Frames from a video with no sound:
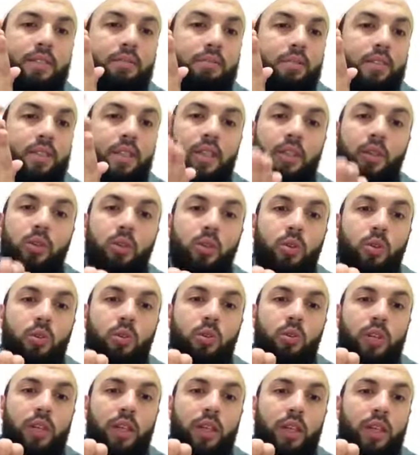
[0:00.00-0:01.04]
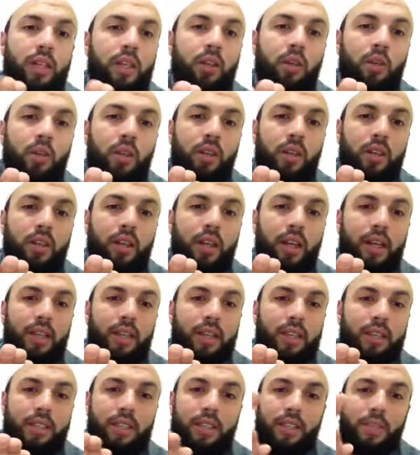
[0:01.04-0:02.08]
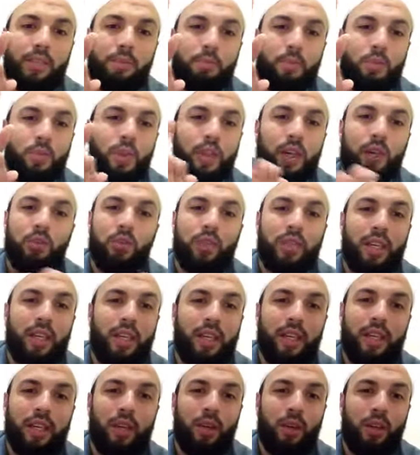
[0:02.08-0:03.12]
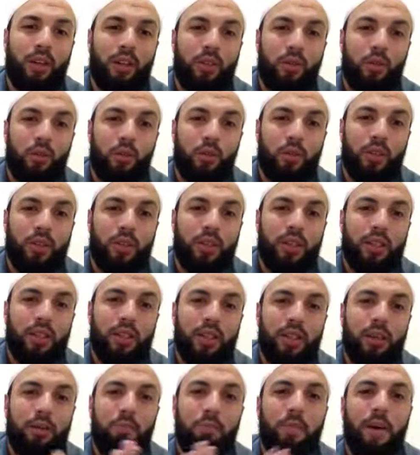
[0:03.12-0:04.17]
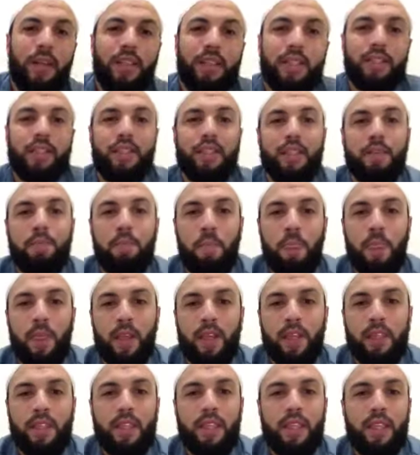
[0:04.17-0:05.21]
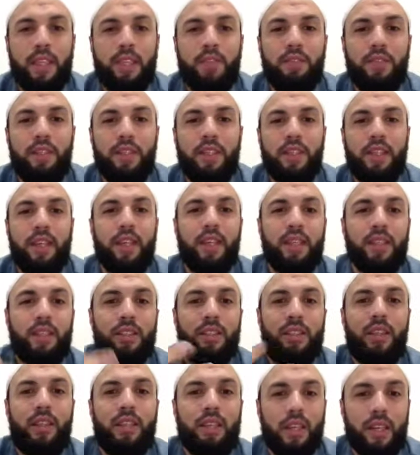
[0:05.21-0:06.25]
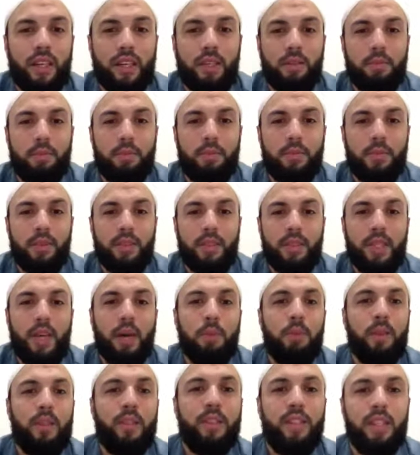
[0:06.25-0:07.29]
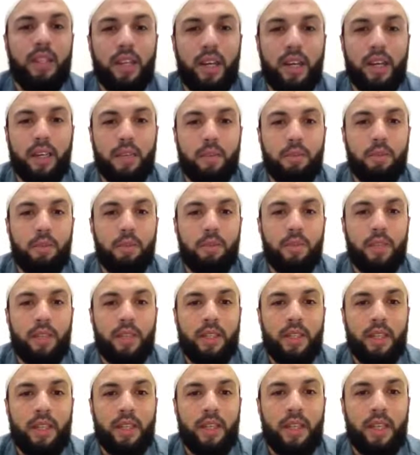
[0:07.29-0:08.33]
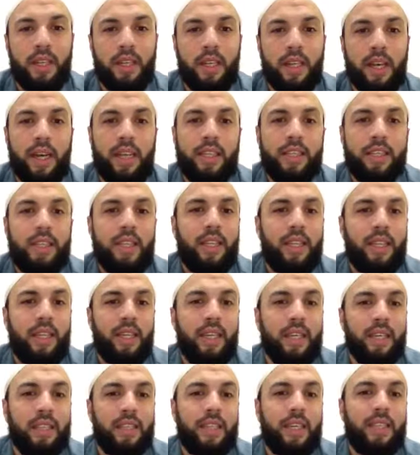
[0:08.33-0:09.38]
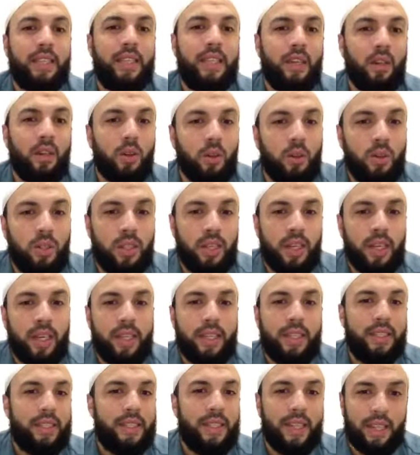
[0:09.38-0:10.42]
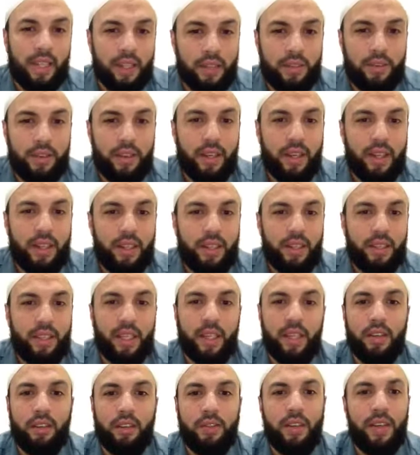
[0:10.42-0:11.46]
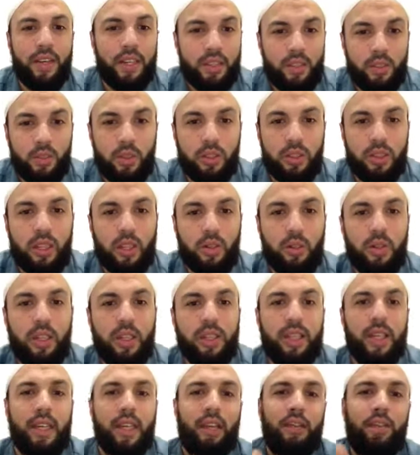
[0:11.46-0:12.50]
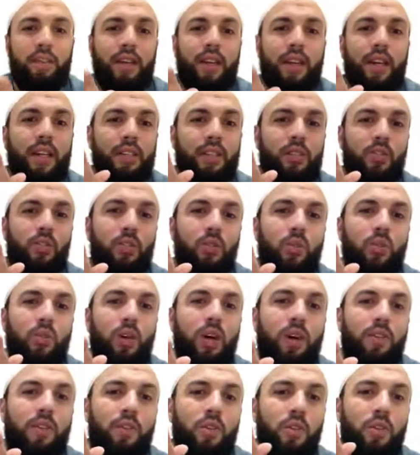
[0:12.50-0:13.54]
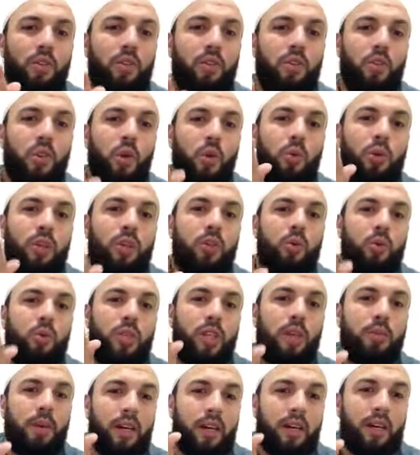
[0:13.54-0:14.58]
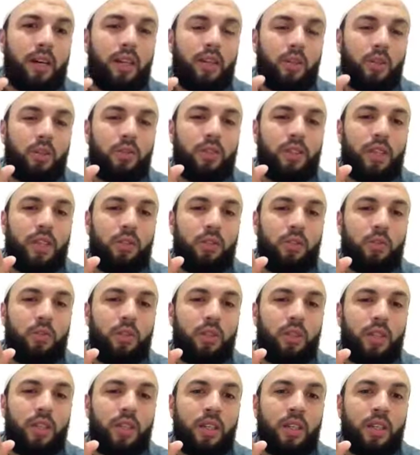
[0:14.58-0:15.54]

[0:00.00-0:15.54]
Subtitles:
They go to the regular, like they pronounce a regular Noon, but they give it extra time, double the time. And they think that the ghunna is the Ikhfaa. The Ikhfaa is not the ghunna. The Ikhfaa is to avoid going to the makhraj of the Noon.